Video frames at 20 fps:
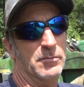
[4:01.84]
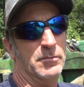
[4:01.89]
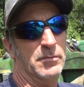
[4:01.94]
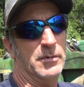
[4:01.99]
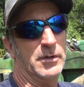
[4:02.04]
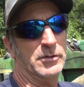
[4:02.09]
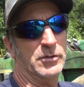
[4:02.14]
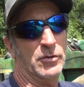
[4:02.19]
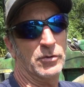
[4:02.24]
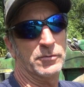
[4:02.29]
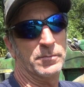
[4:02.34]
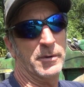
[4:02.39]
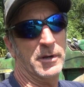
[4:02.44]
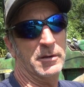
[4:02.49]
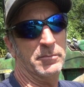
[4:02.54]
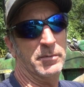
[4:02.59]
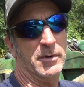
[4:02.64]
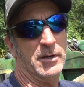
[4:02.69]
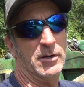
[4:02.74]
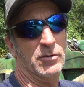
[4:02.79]
exhaust
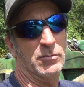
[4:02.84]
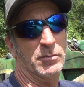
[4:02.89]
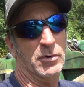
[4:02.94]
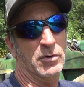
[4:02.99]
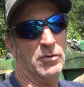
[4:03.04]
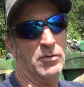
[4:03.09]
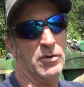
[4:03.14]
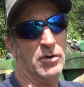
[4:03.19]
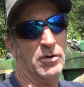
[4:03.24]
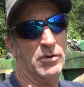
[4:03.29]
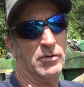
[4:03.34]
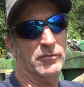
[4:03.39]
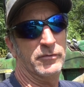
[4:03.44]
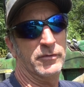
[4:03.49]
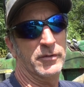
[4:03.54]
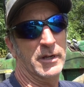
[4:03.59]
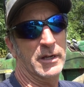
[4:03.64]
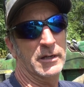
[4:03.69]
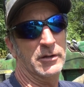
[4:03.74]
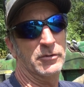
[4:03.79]
pipe elbow off
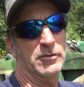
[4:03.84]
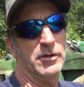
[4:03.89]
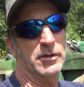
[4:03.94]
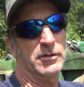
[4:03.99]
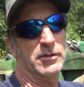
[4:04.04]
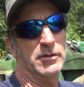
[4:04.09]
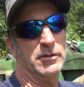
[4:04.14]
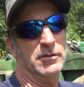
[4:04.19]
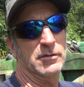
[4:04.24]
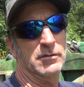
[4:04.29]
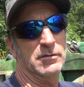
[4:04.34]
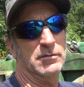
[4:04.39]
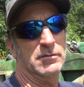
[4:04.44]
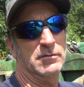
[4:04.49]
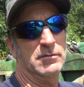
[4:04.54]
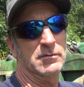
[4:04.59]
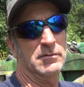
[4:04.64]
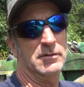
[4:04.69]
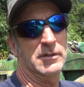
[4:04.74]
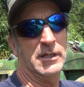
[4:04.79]
and look at the
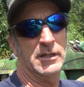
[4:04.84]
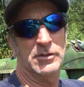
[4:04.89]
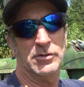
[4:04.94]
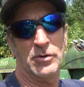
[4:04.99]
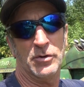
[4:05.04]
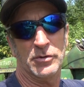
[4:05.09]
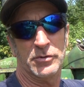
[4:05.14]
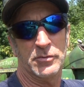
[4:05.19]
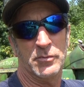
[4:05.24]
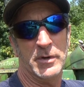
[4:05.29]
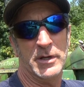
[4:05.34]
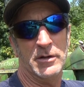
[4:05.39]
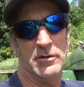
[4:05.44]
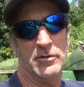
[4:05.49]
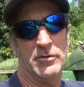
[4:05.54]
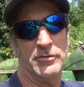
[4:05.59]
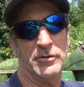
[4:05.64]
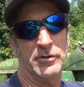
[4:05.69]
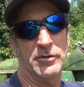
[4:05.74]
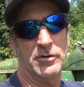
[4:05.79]
exhaust wheel
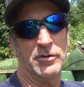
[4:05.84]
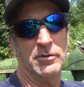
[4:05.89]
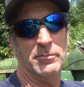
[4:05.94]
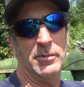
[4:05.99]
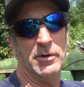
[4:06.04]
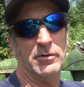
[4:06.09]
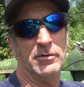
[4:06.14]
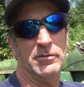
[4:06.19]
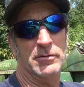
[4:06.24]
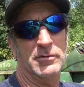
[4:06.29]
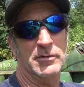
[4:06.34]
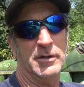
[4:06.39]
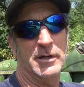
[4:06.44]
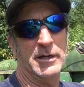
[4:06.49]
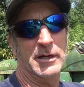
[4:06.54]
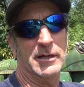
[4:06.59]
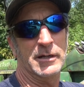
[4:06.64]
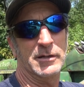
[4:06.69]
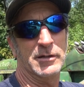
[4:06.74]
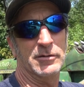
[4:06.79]
on the turbo,
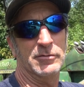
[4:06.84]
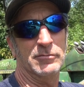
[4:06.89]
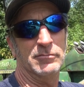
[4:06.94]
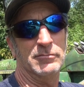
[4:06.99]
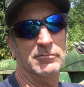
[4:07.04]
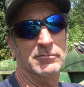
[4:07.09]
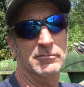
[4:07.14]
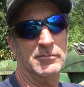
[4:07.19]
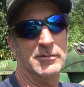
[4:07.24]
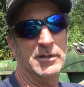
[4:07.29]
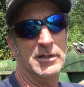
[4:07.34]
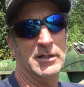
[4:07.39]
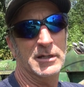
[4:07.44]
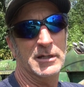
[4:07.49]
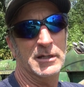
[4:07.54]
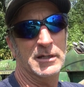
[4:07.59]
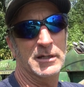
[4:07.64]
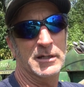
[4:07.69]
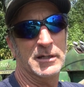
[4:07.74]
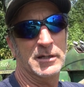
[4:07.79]
and I can
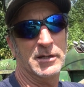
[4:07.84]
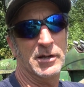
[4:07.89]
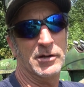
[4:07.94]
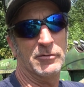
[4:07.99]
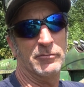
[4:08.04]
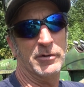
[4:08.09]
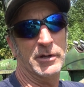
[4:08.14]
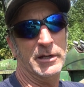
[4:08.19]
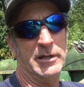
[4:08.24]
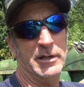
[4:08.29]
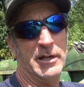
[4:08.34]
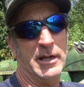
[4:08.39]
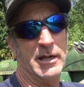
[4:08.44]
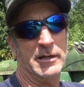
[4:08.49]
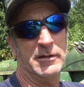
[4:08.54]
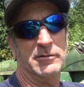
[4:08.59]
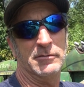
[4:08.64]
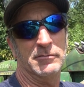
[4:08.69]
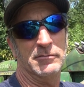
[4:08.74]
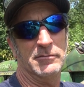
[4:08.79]
kind of read
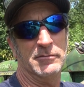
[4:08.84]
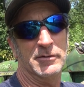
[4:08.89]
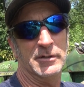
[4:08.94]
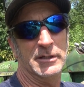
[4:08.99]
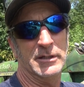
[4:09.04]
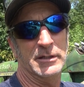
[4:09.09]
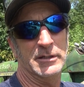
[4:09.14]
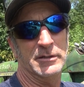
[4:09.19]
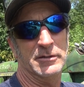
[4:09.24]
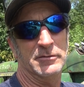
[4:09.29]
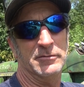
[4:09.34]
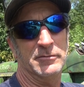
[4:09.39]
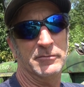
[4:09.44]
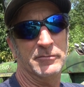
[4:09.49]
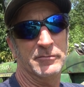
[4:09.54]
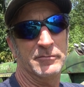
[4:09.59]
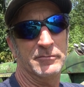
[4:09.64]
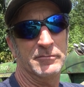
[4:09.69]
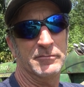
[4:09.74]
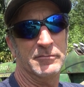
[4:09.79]
that and
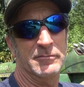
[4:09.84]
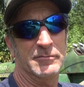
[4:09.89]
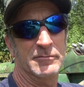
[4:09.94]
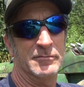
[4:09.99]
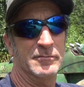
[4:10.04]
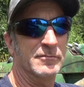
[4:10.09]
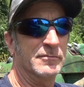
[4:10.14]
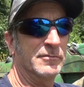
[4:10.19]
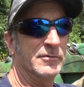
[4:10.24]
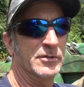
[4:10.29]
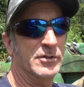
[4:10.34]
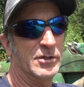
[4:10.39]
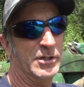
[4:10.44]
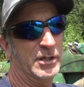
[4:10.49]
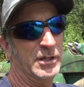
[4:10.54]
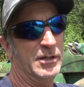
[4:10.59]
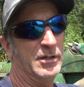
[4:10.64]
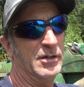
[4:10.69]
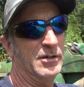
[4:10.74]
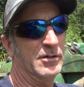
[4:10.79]

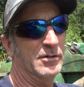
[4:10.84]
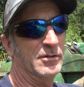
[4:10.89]
see